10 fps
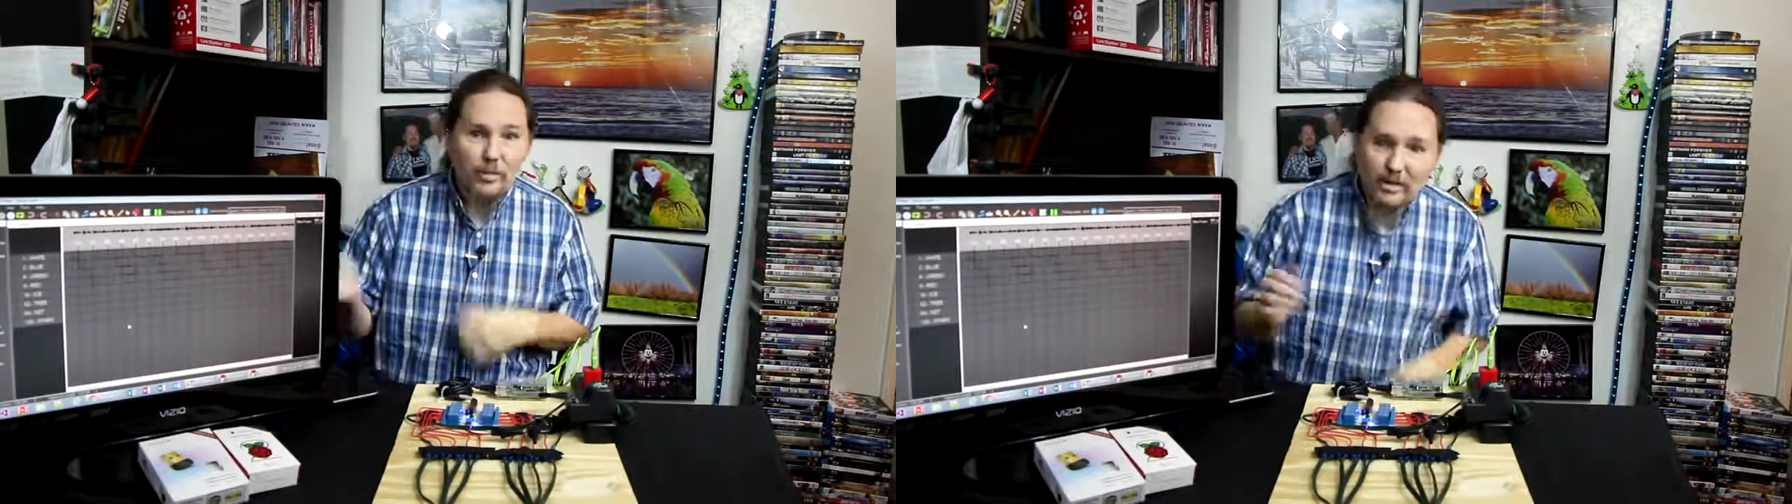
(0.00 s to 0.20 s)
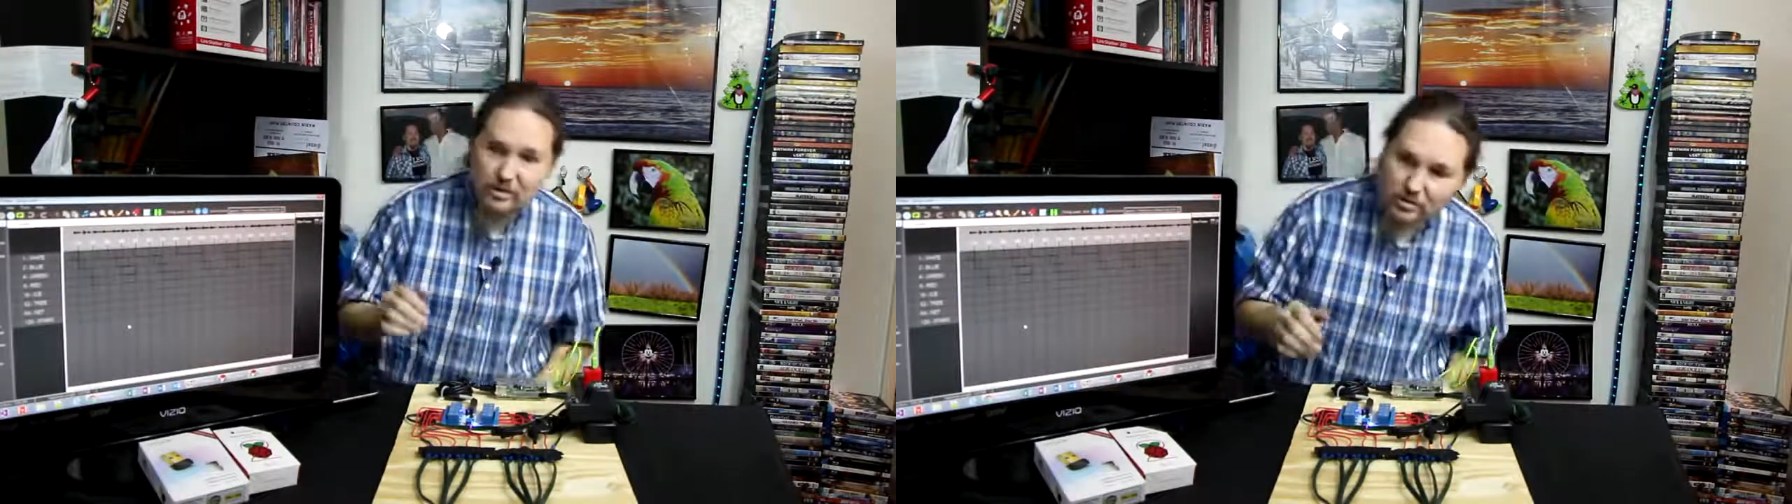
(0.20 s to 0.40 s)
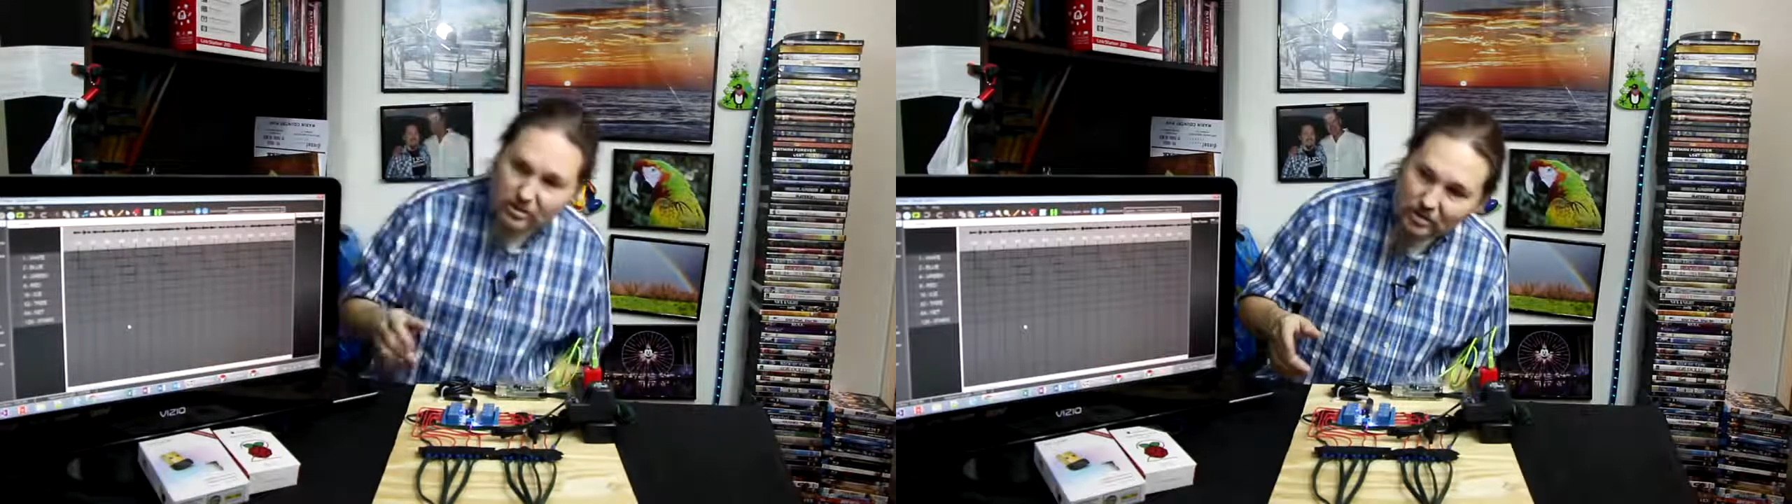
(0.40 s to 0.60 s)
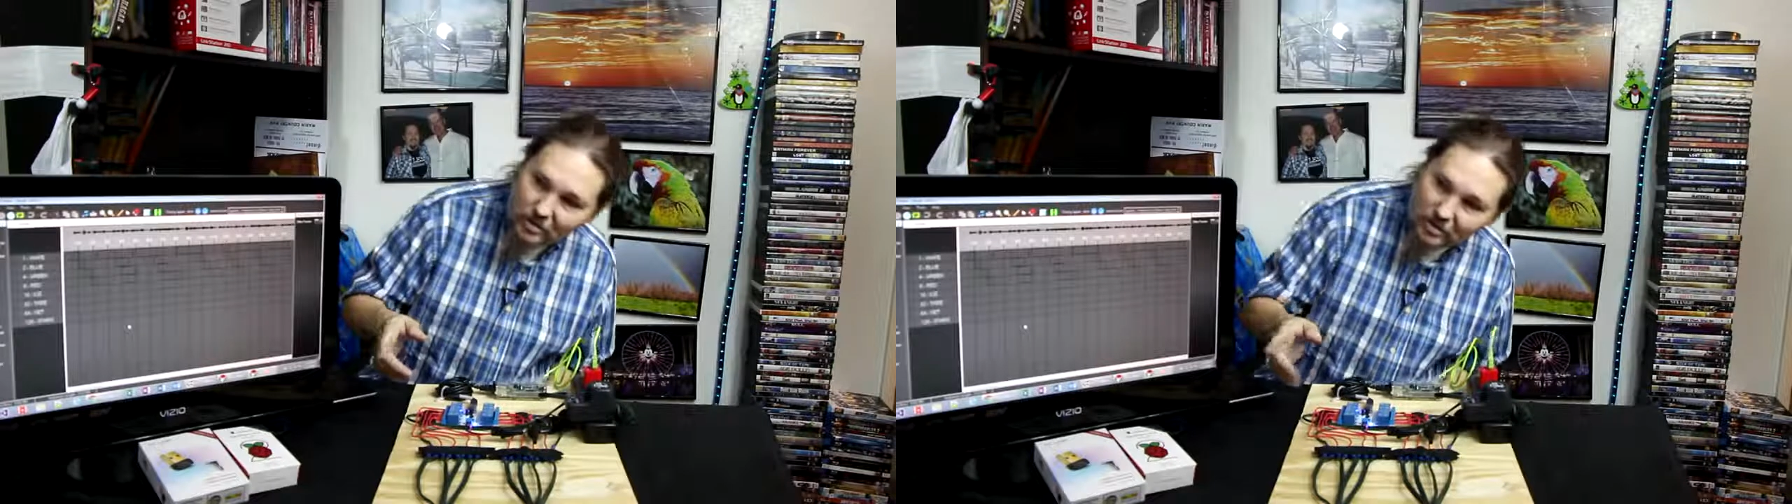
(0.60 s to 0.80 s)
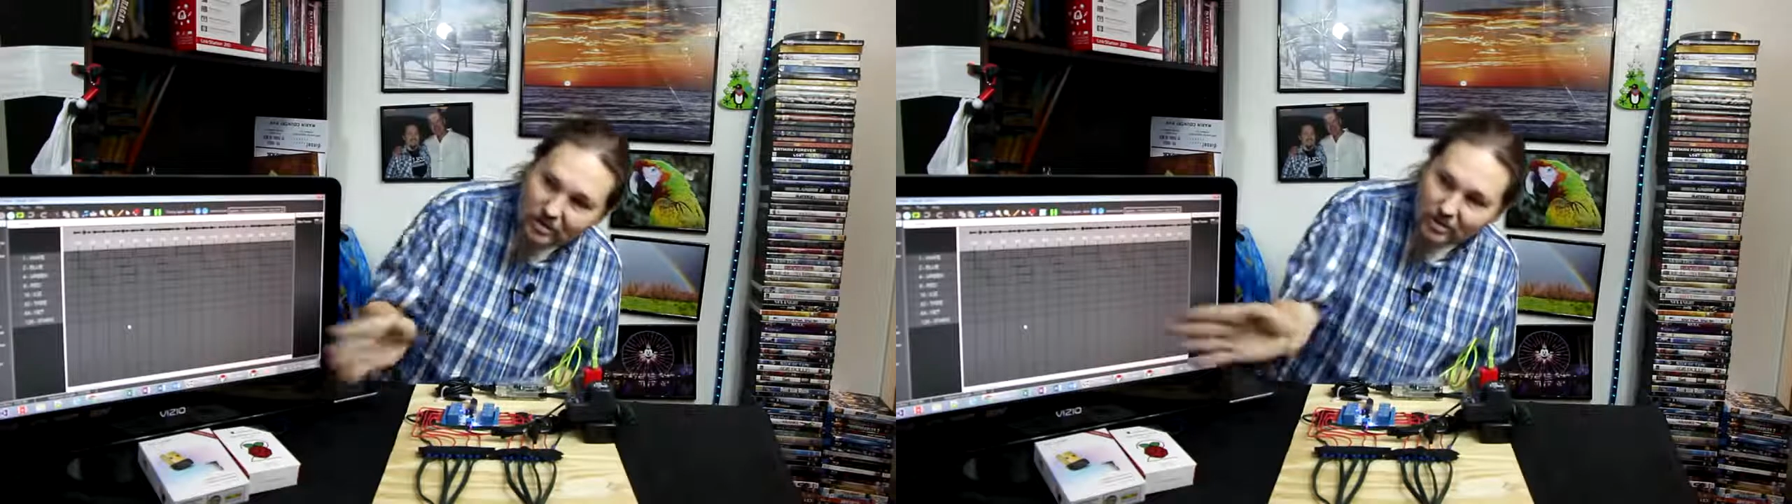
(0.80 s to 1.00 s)
much
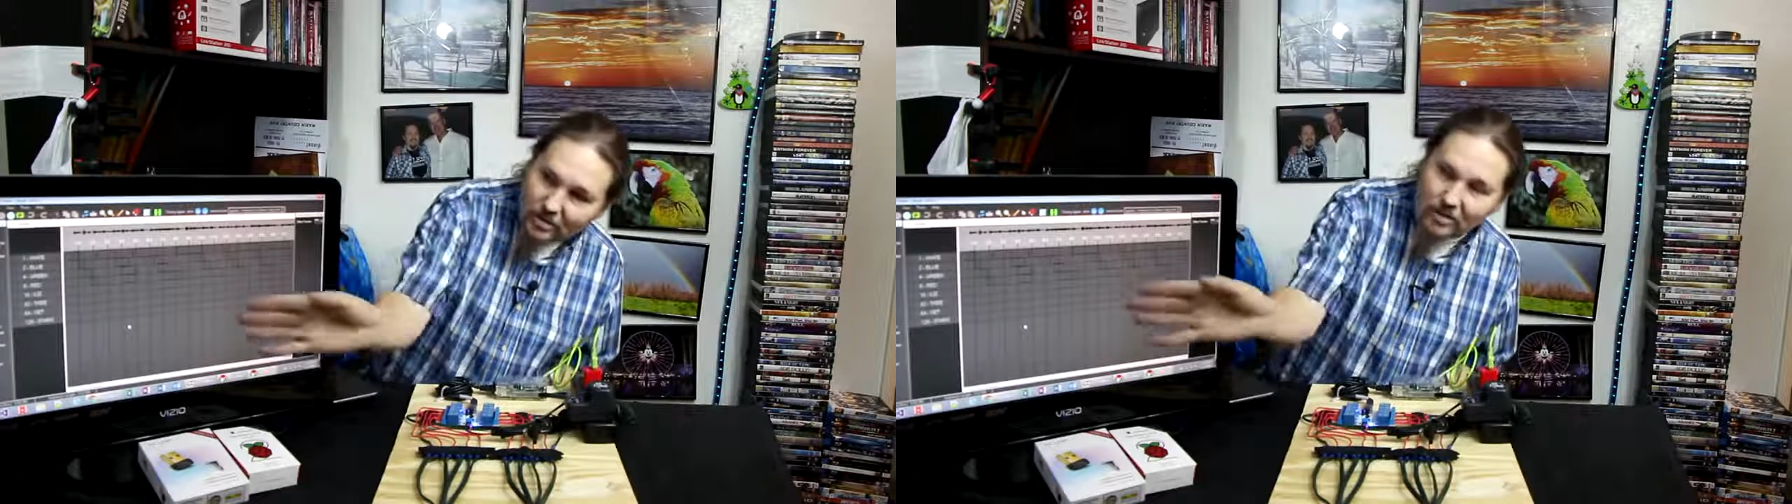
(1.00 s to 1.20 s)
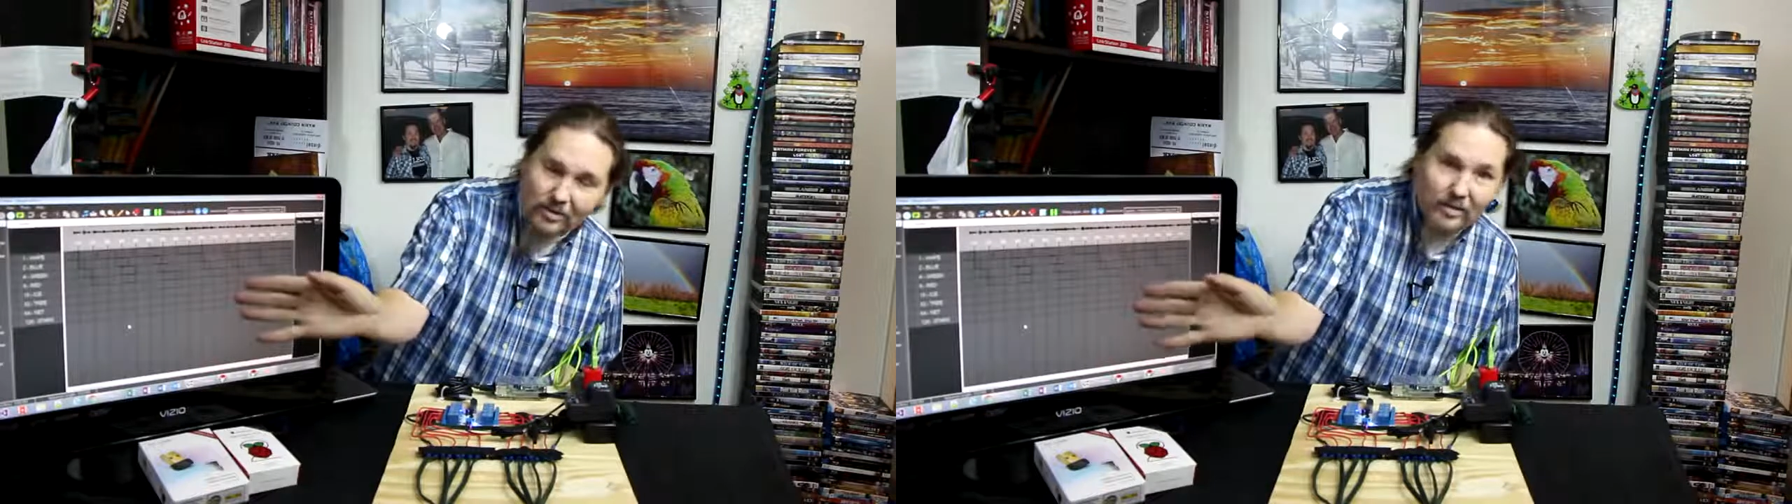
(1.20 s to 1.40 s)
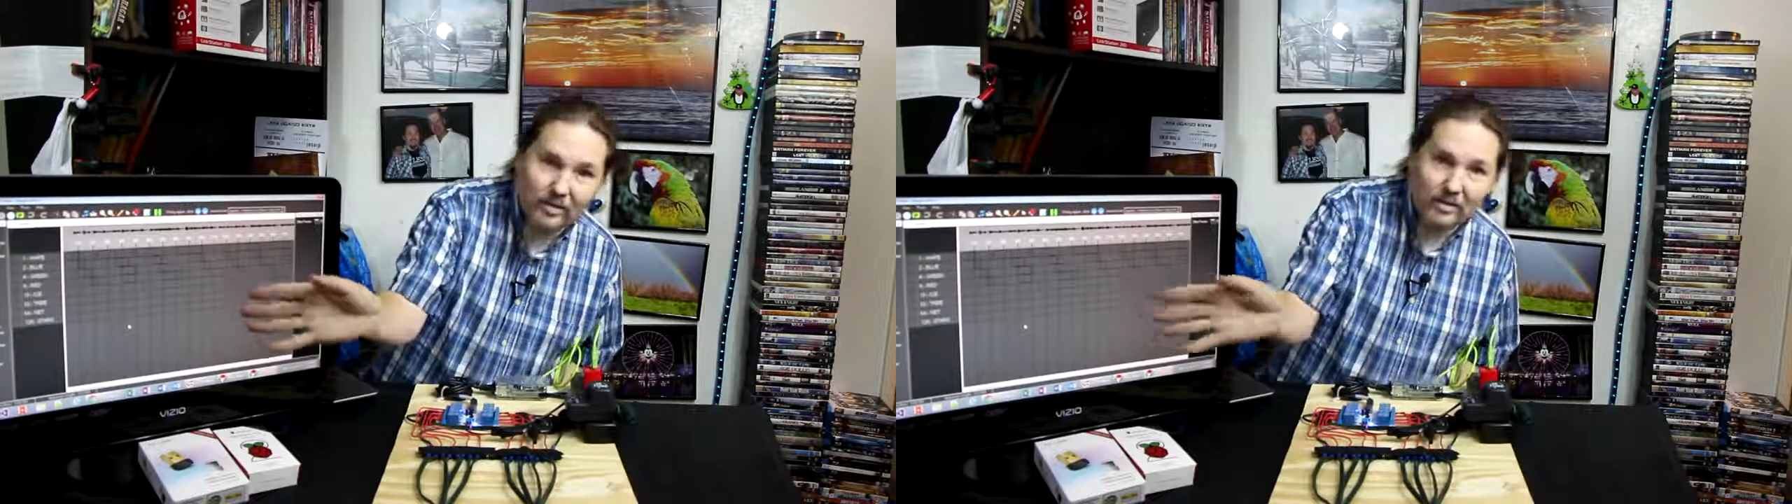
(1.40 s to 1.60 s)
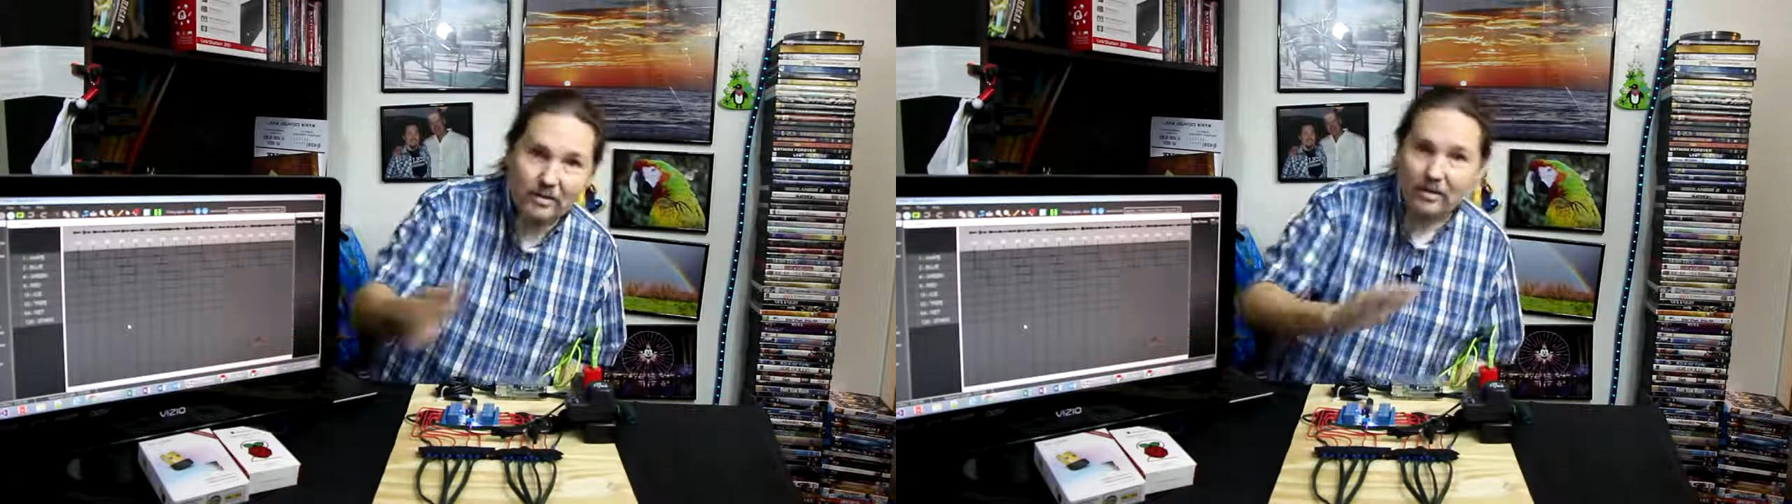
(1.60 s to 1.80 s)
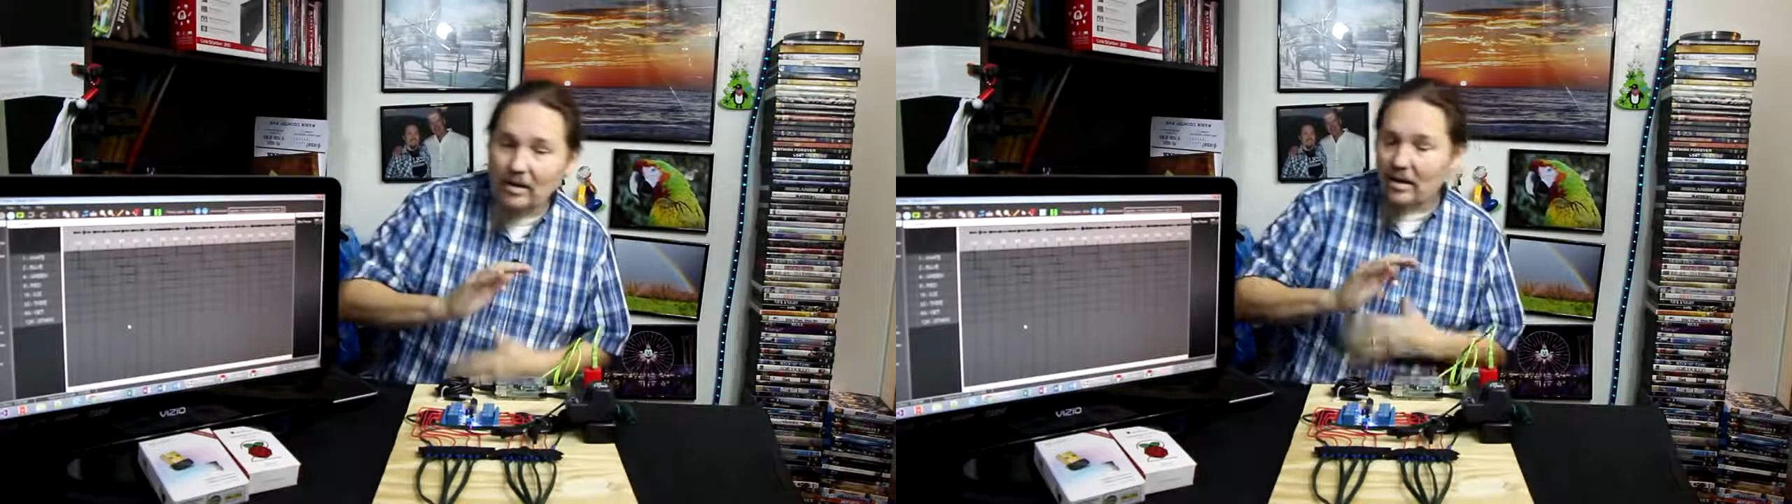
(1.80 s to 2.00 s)
on here,